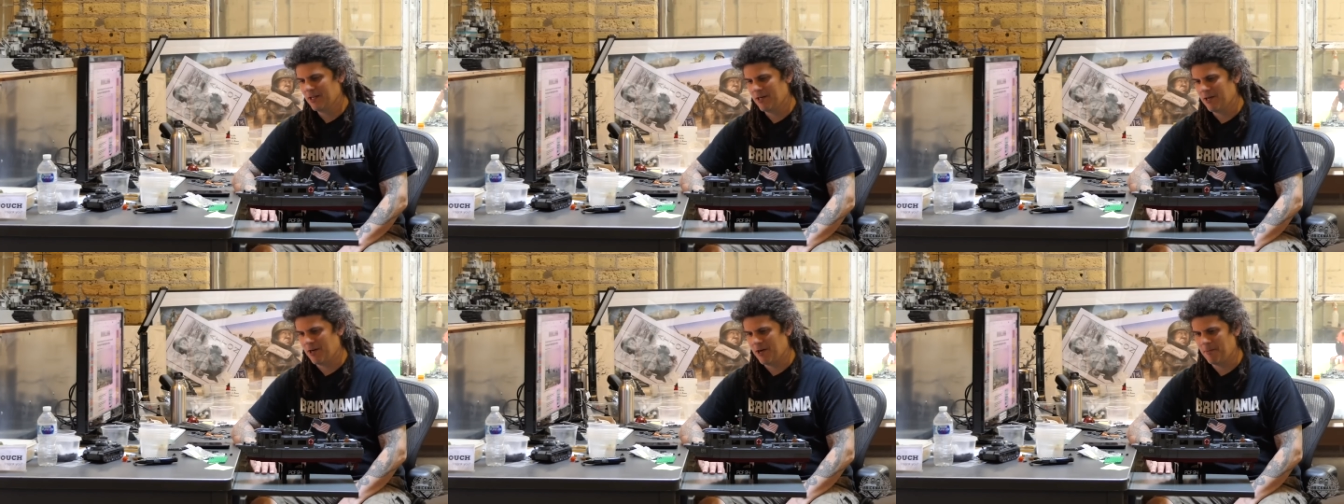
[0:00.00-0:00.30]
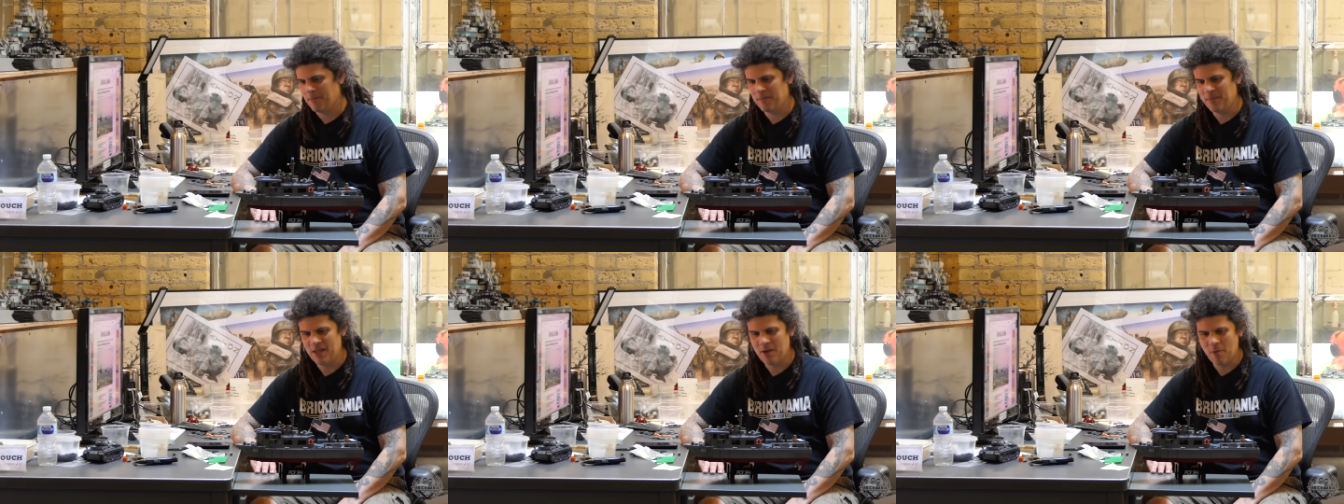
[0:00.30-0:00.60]

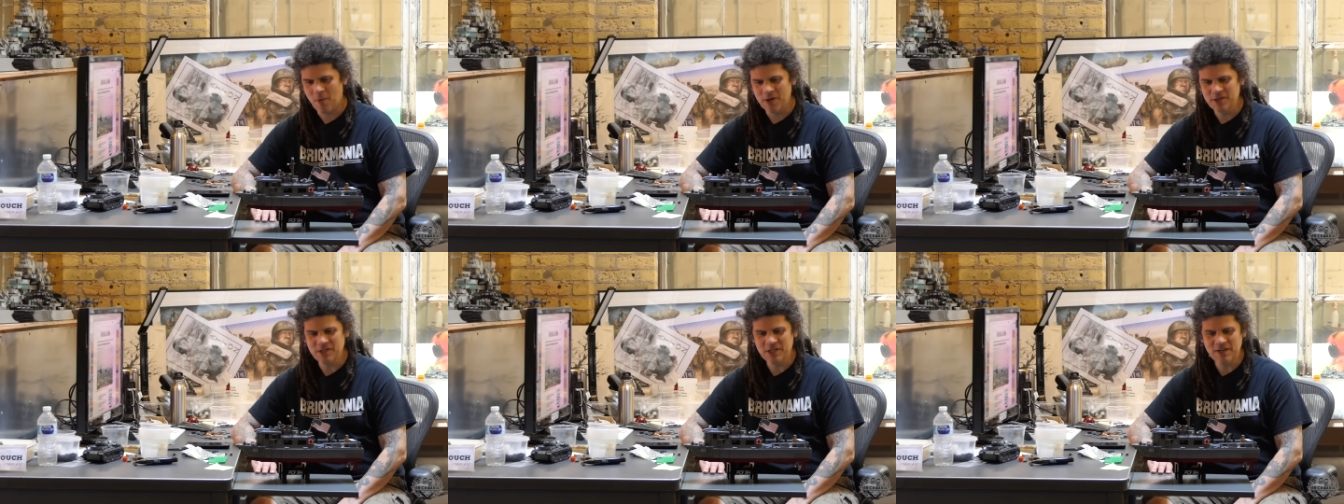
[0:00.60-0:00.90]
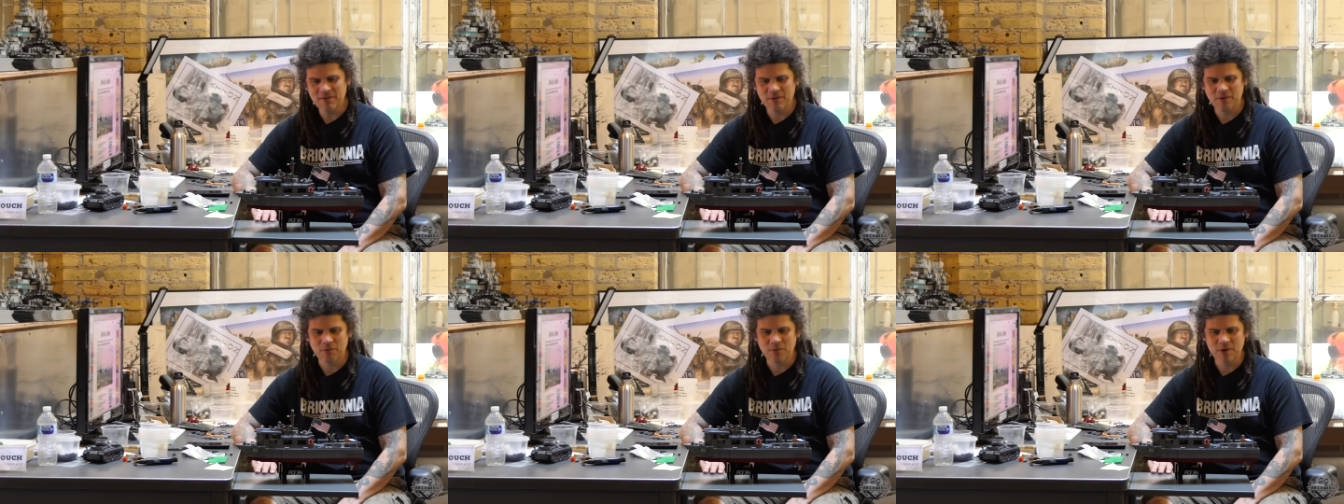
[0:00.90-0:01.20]
Um, it
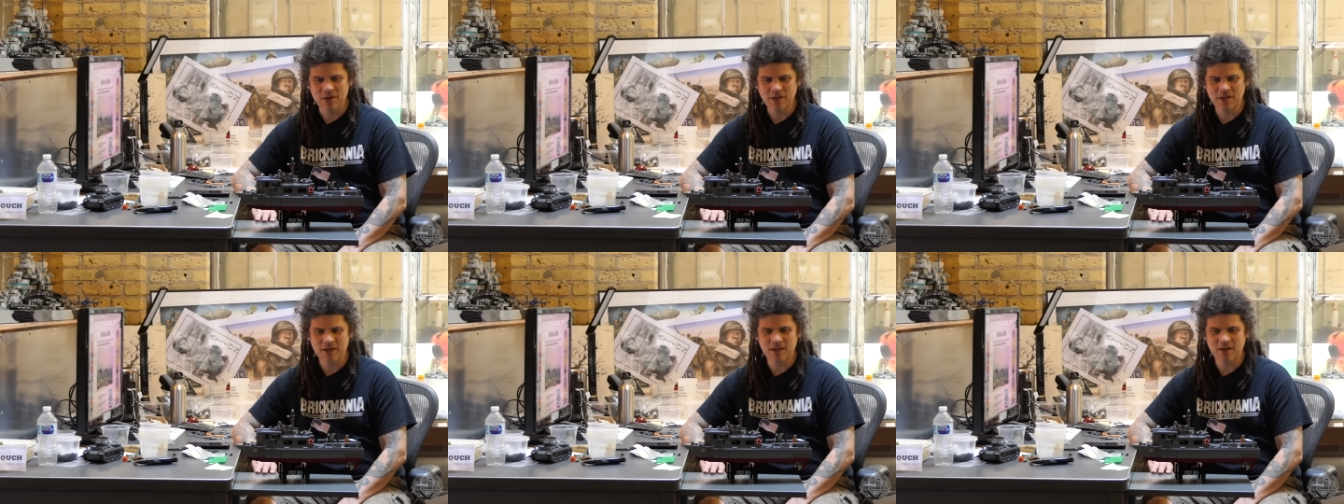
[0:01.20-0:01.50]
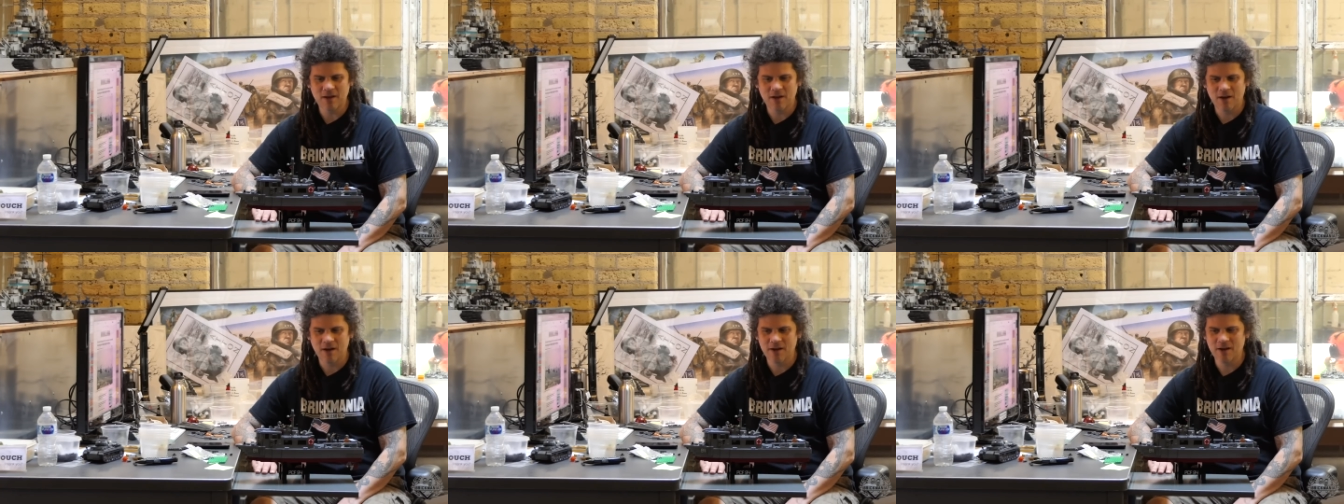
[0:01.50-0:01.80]
wasn't even
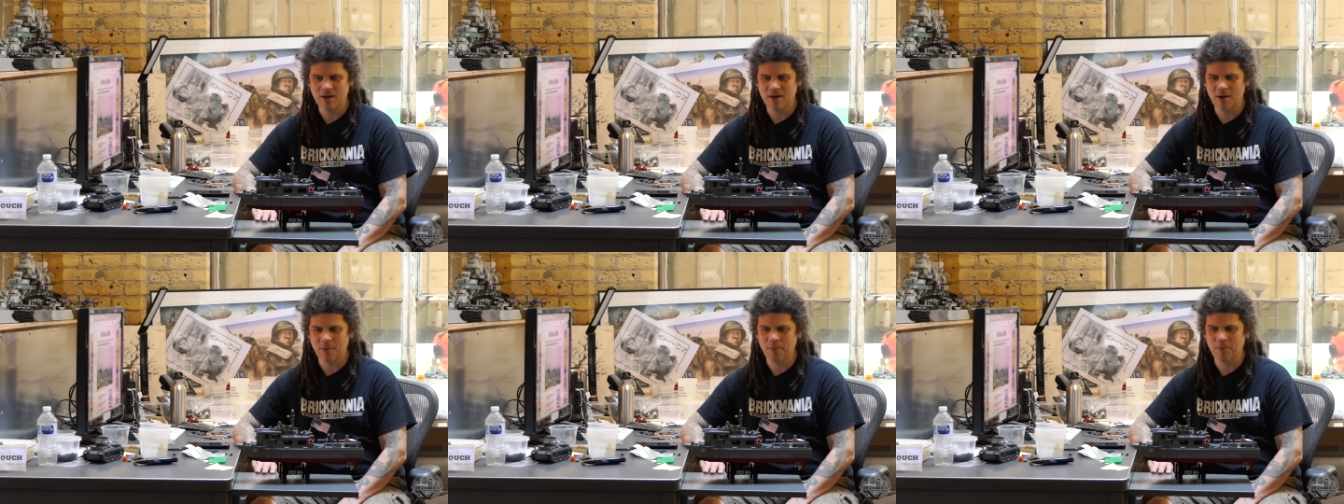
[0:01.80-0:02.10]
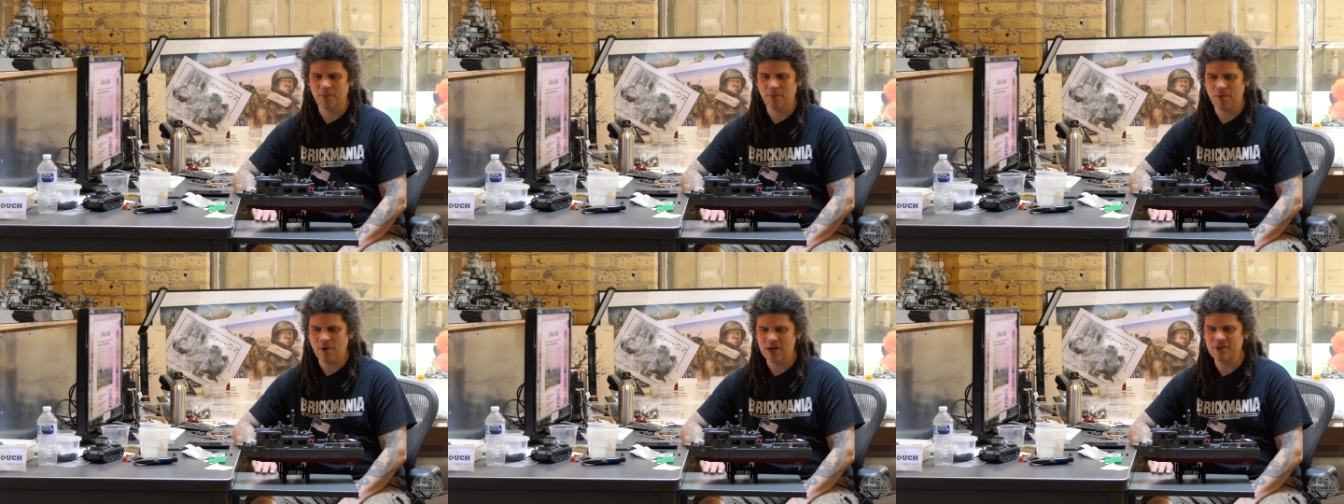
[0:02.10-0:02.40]
really on our
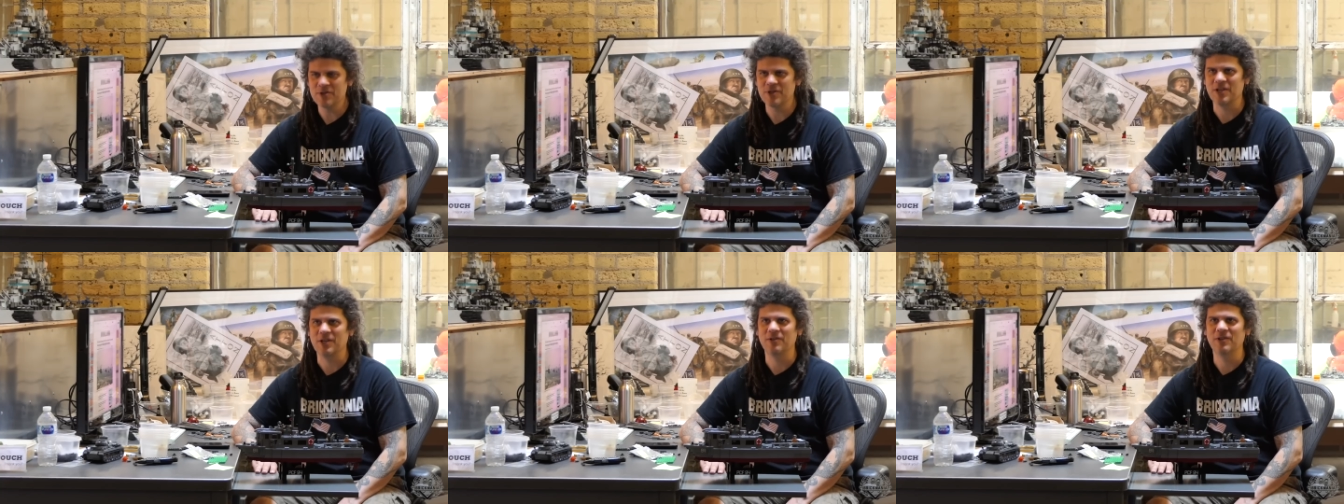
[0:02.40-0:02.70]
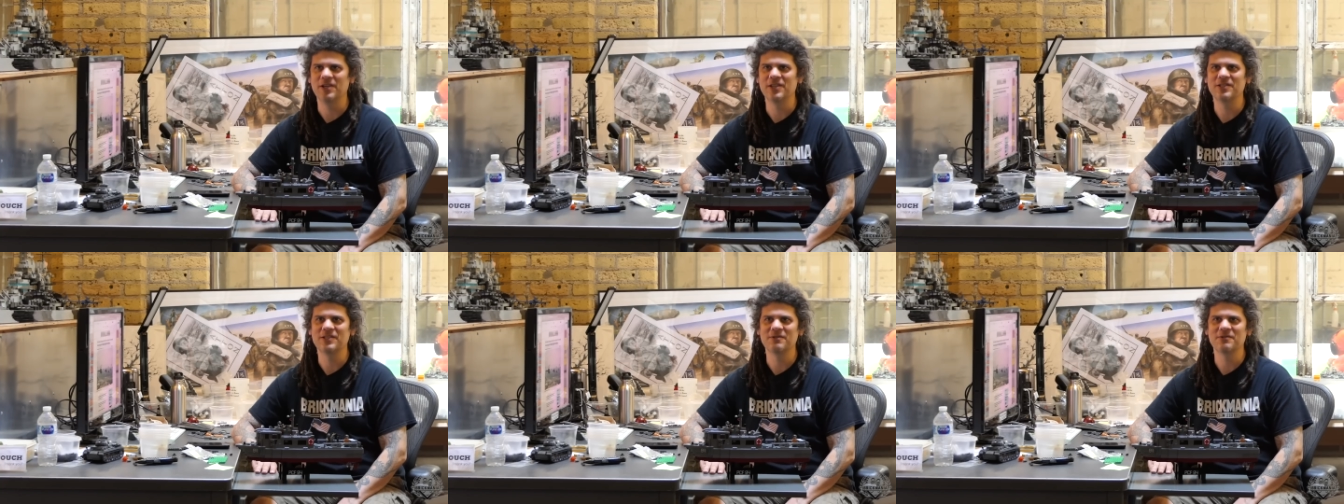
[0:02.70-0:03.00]
project
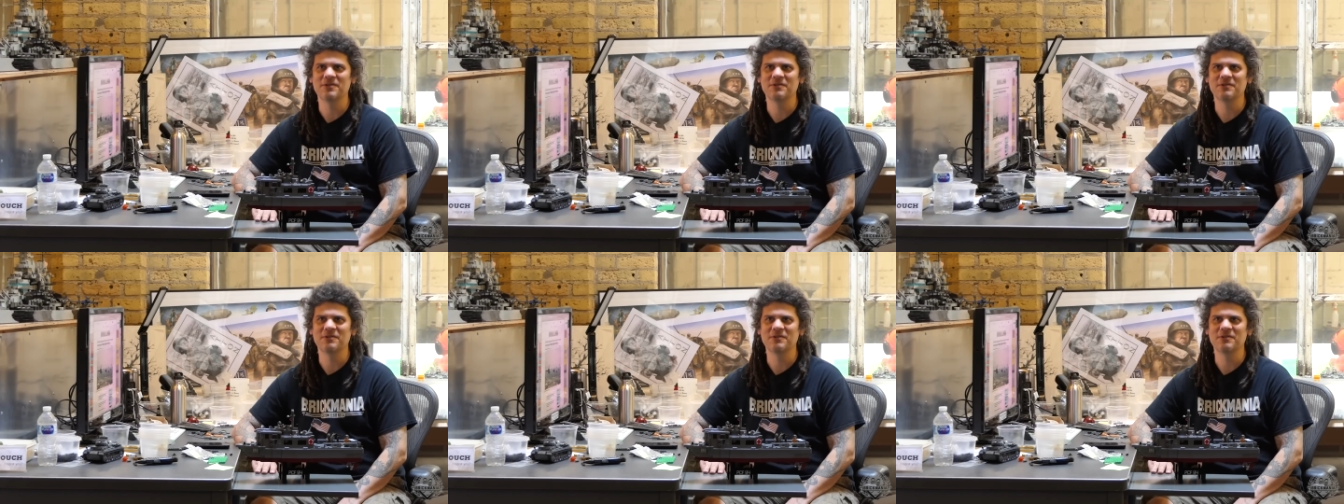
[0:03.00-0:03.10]
list.